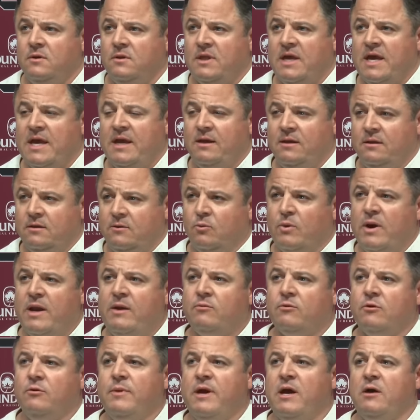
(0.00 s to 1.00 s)
Like, the
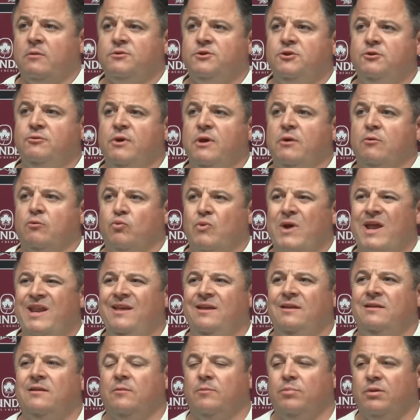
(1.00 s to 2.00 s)
weight room helps you get
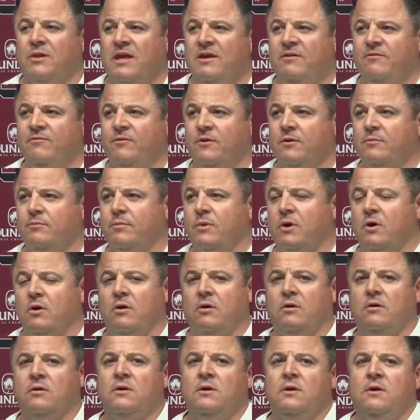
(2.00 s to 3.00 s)
ready to play
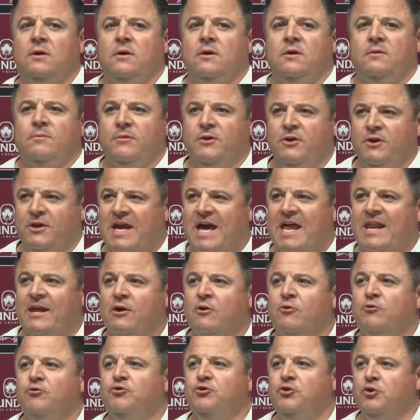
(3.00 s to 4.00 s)
football, but you got to
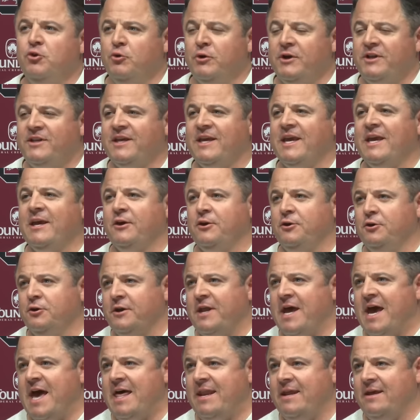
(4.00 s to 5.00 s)
go do it to get
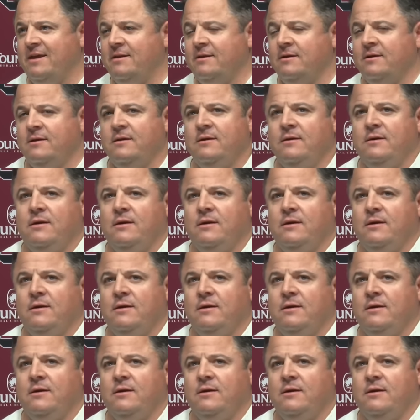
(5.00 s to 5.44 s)
good at it.